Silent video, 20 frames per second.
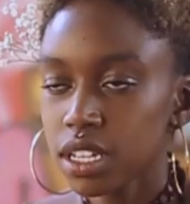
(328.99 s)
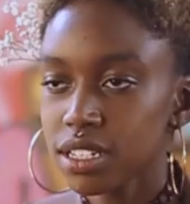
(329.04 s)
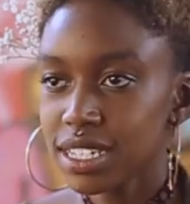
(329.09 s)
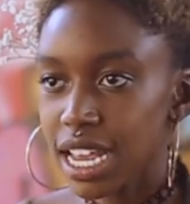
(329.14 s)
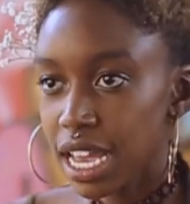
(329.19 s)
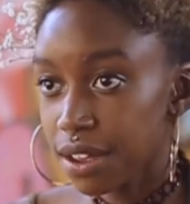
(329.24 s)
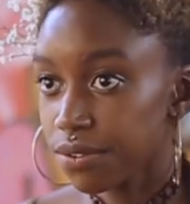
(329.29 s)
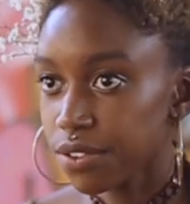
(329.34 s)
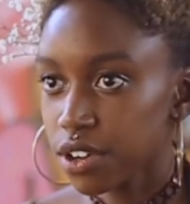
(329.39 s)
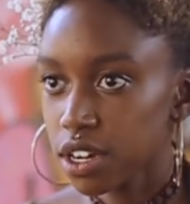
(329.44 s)

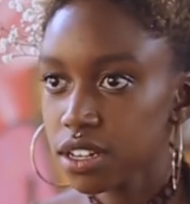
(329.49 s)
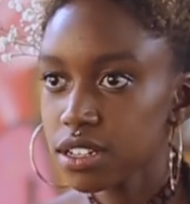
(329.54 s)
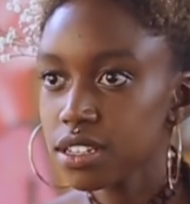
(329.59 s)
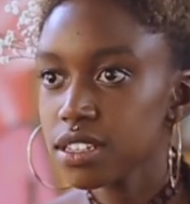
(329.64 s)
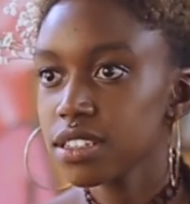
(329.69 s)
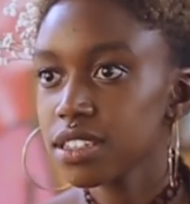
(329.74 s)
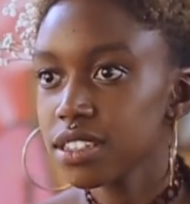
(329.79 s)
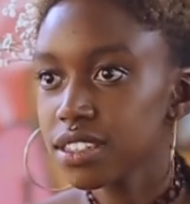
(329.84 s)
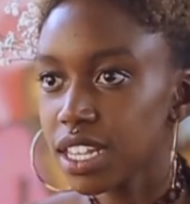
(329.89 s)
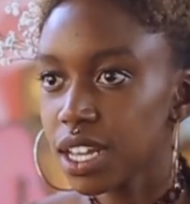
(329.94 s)

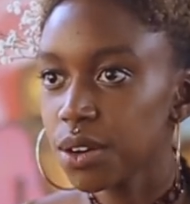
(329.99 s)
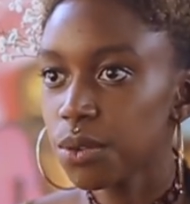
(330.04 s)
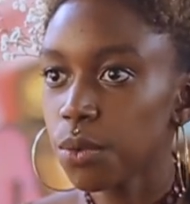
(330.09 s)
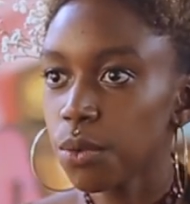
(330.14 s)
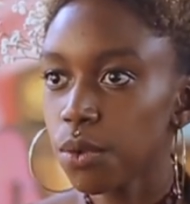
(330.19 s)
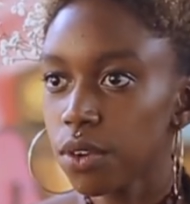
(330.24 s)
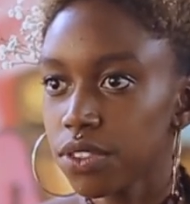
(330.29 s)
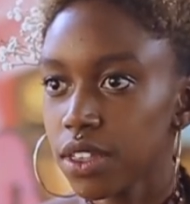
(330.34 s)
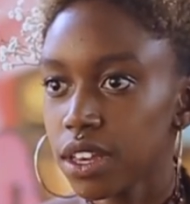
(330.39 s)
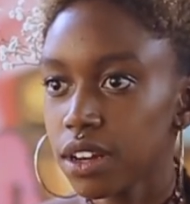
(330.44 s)
diverse than
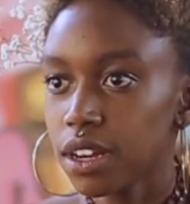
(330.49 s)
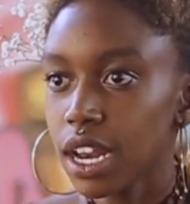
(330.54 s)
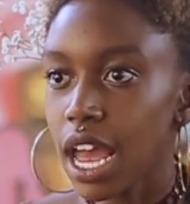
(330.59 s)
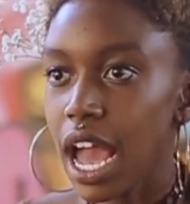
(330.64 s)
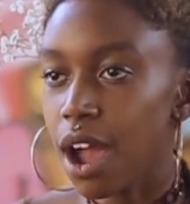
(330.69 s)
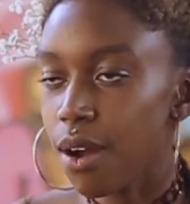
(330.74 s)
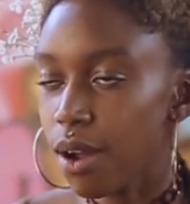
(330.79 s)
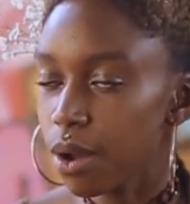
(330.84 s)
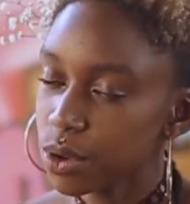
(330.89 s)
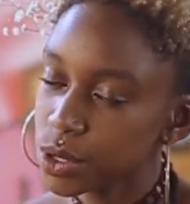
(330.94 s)
than
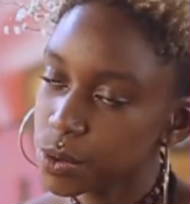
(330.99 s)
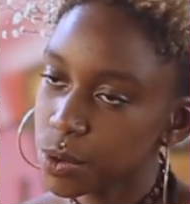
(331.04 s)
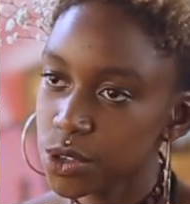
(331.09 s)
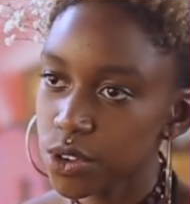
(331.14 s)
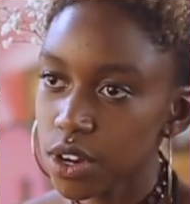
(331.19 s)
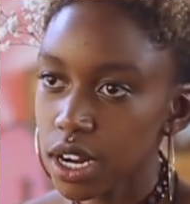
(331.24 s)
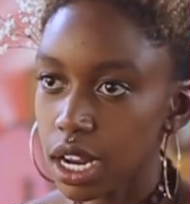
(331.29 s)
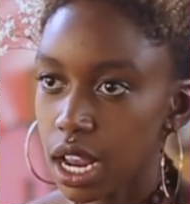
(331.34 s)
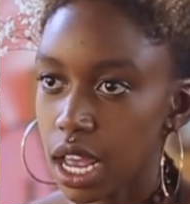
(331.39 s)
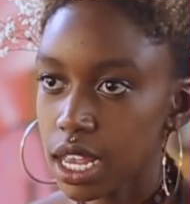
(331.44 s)
how I was
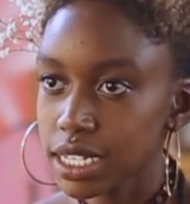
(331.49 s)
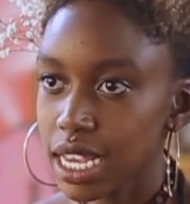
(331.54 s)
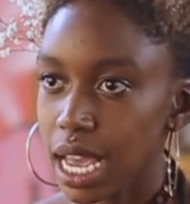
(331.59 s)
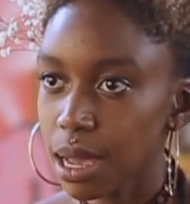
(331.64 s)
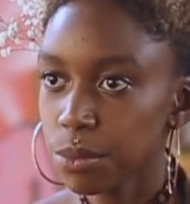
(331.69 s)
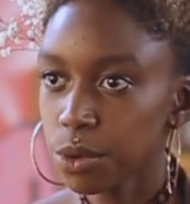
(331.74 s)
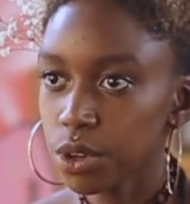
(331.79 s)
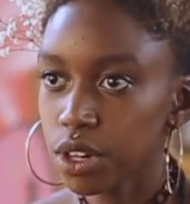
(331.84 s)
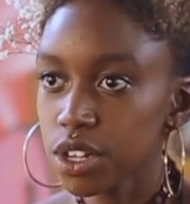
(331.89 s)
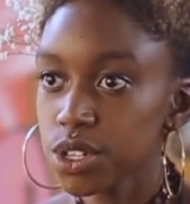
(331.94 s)
portrayed as
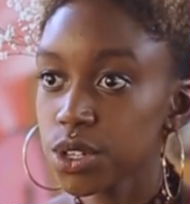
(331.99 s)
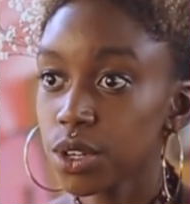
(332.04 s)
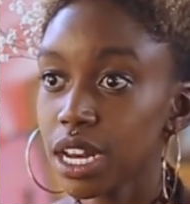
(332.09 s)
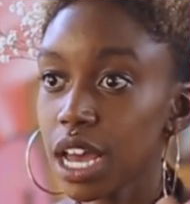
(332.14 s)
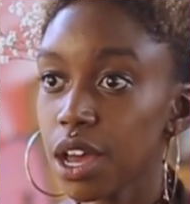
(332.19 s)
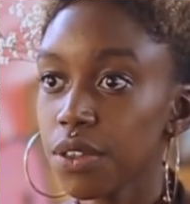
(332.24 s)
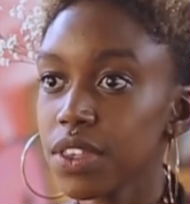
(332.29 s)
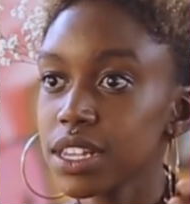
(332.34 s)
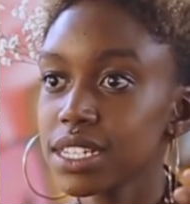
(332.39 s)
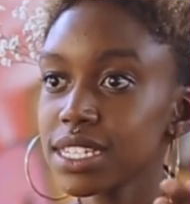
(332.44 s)
Camp Mulla. So
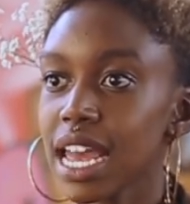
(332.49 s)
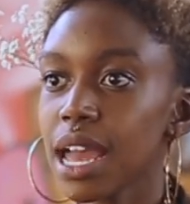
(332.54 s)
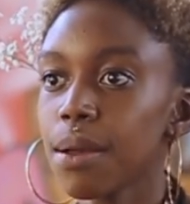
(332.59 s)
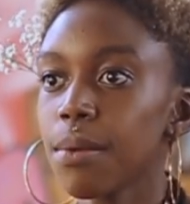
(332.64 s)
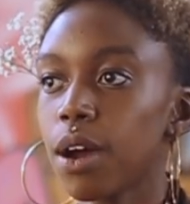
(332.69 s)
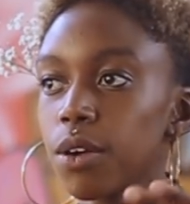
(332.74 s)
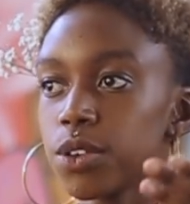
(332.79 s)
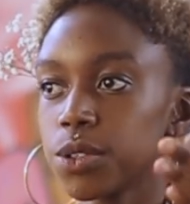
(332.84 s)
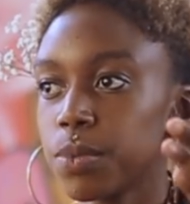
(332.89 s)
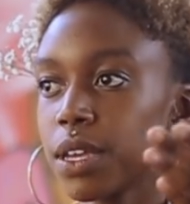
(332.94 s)
now this time
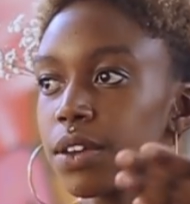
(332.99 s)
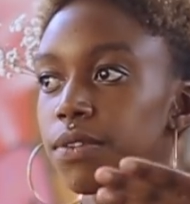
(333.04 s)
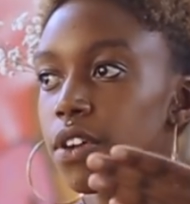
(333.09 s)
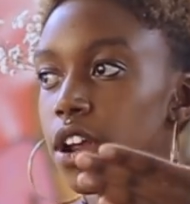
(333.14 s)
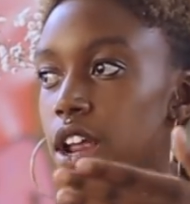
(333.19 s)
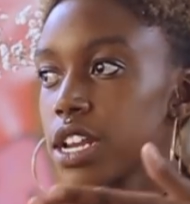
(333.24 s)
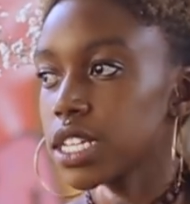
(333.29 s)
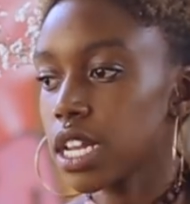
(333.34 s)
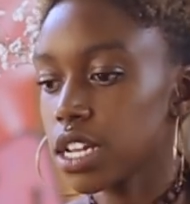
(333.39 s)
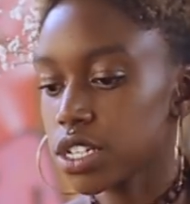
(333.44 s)
I was being
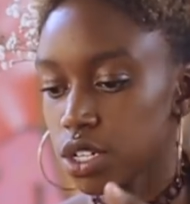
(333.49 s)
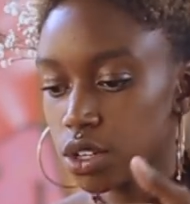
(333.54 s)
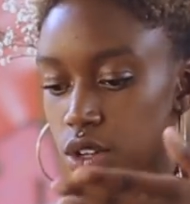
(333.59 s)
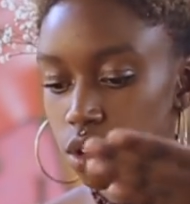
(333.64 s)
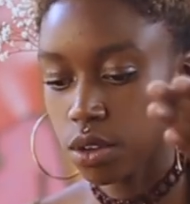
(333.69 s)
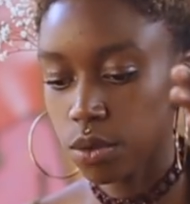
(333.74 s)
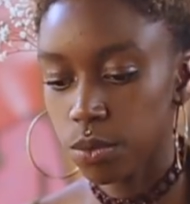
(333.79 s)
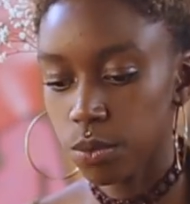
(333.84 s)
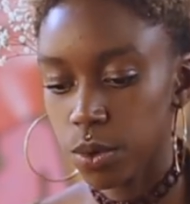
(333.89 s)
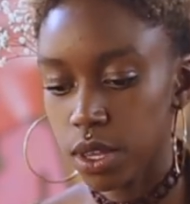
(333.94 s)
very
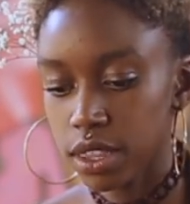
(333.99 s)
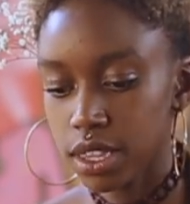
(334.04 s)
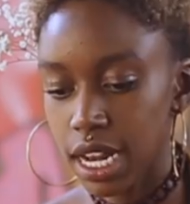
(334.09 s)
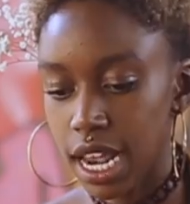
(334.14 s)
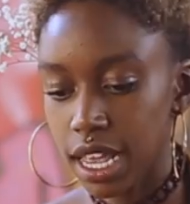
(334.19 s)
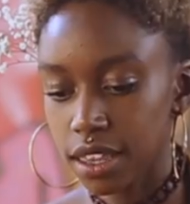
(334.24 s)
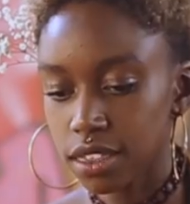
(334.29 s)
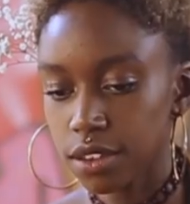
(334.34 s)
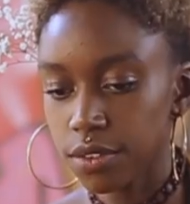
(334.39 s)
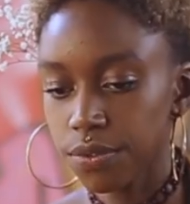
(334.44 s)
intentional with
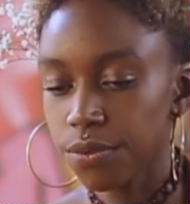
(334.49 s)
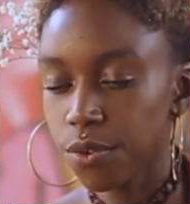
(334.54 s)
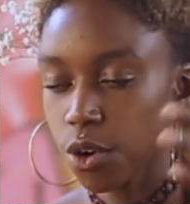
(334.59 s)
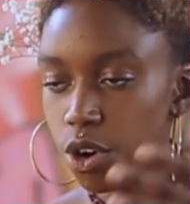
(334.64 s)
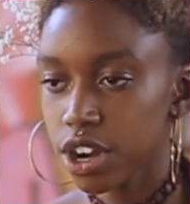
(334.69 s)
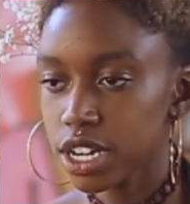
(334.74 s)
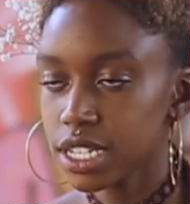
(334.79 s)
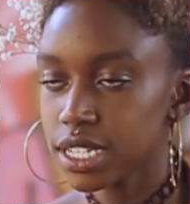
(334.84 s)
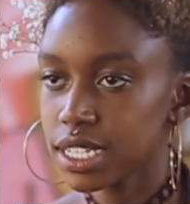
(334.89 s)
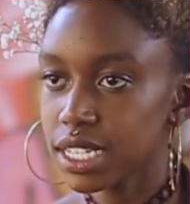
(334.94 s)
like the
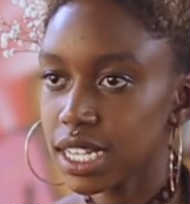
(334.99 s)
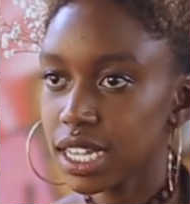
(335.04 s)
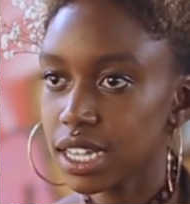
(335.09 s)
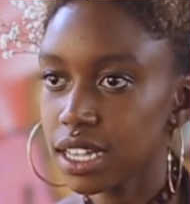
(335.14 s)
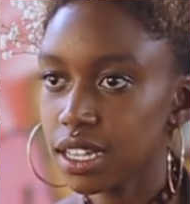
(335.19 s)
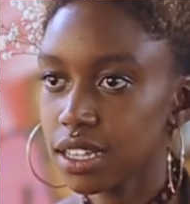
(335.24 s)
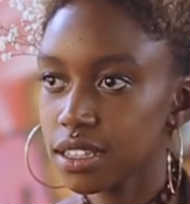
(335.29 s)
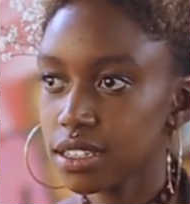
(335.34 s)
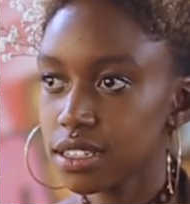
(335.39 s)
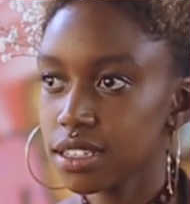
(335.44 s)
forest
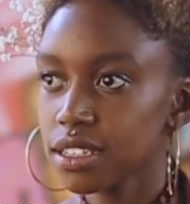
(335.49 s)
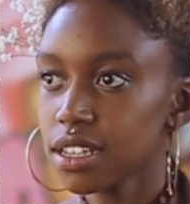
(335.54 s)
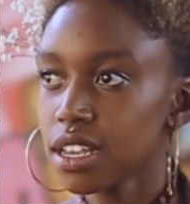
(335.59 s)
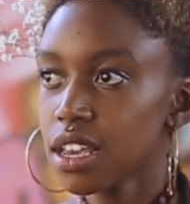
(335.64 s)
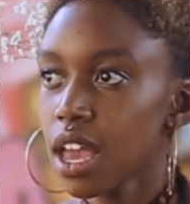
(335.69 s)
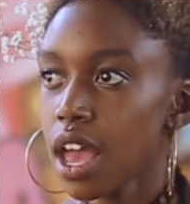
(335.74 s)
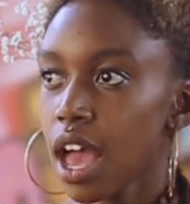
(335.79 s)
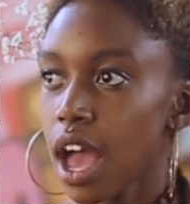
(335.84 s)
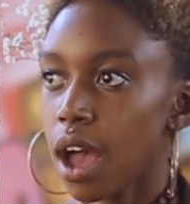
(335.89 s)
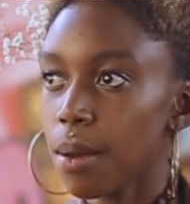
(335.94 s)
scenes,
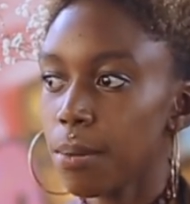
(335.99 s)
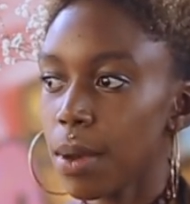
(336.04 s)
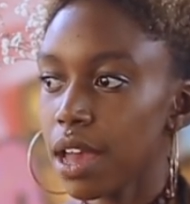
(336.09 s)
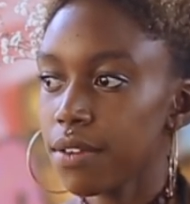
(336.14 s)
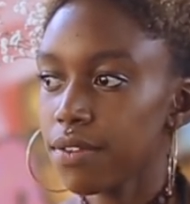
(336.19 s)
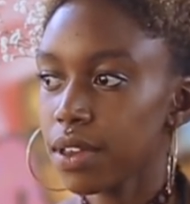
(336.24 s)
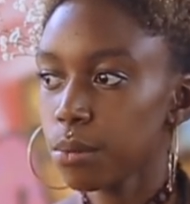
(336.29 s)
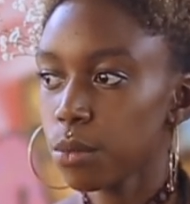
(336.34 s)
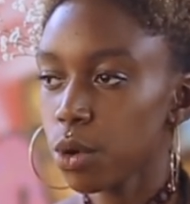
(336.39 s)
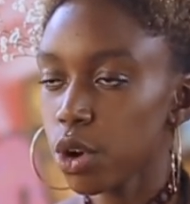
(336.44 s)
um,
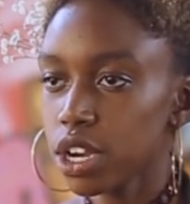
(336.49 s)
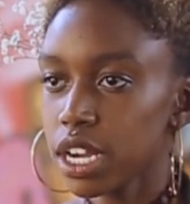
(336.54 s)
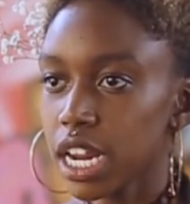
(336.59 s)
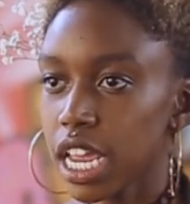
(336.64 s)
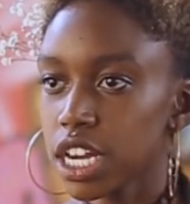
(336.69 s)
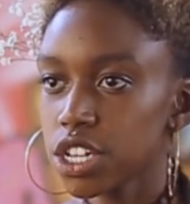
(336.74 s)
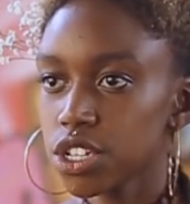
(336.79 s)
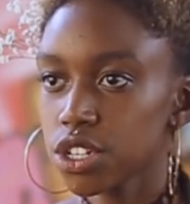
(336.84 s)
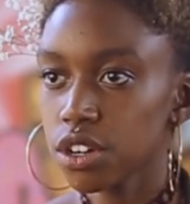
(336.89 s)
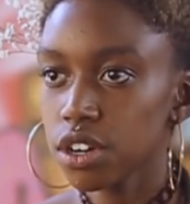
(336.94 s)
having more
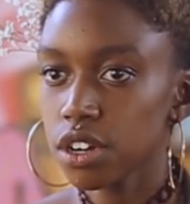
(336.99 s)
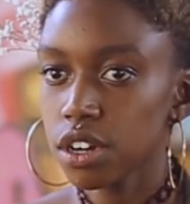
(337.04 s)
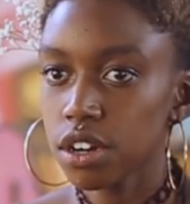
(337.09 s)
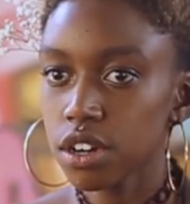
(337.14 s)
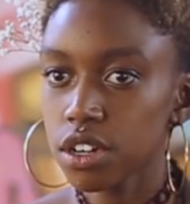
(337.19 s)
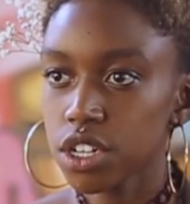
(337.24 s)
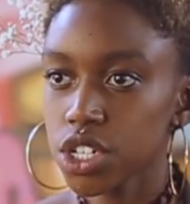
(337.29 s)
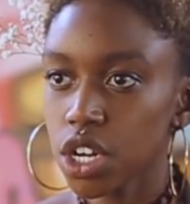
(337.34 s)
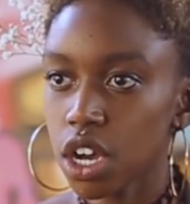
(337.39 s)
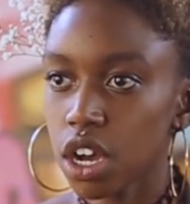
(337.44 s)

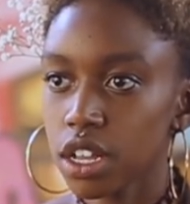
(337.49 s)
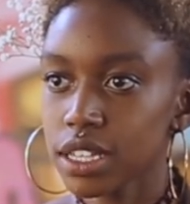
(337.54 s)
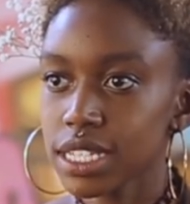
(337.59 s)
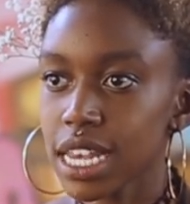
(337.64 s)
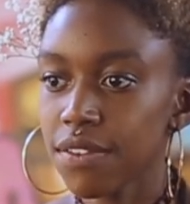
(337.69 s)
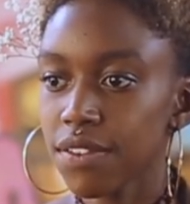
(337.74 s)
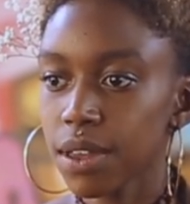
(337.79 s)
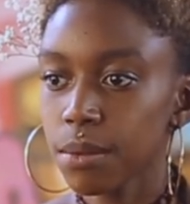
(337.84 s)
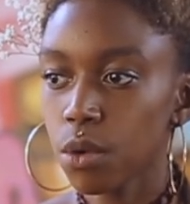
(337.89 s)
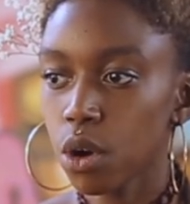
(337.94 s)
nature shots,
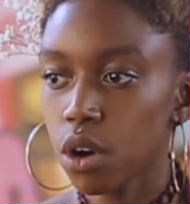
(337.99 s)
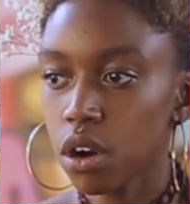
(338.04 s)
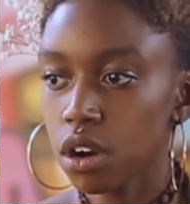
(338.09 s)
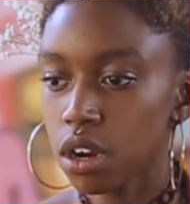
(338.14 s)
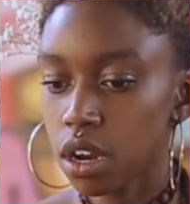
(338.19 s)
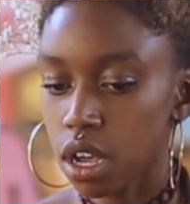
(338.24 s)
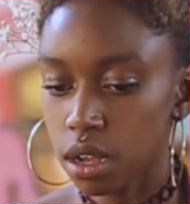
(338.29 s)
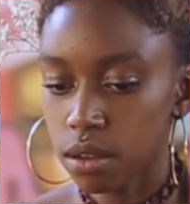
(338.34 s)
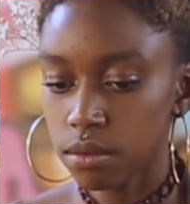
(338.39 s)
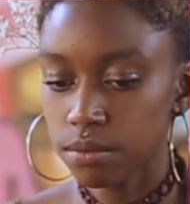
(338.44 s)
having
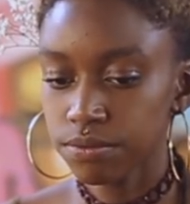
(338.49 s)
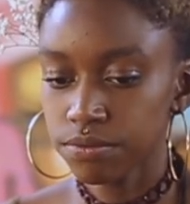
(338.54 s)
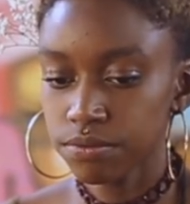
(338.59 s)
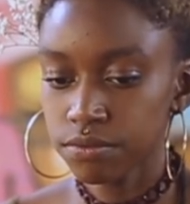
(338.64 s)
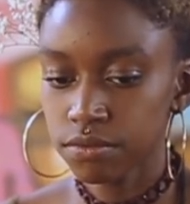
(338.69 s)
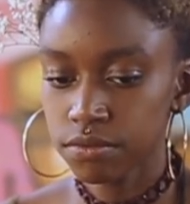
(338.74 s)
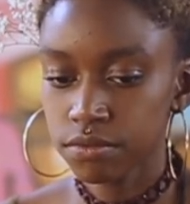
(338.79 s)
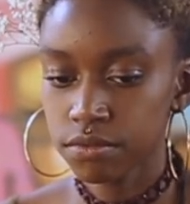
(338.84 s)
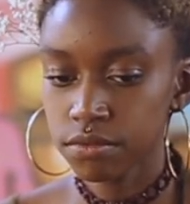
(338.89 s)
more um,